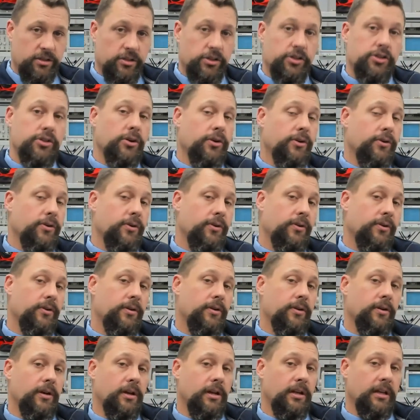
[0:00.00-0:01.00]
So
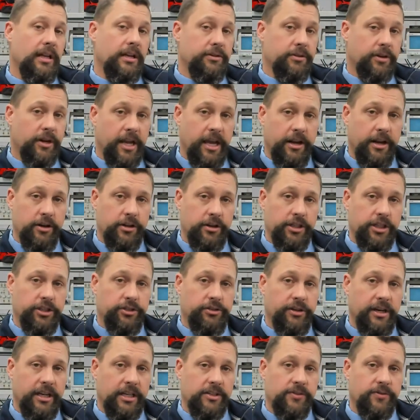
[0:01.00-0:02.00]
electric energy
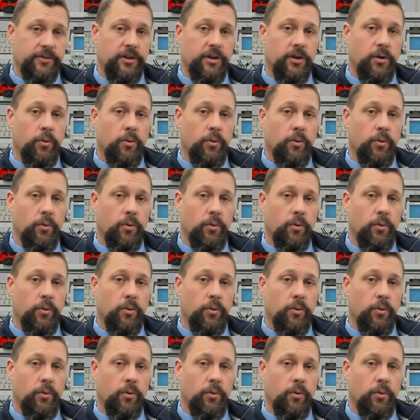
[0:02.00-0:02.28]
transfer in a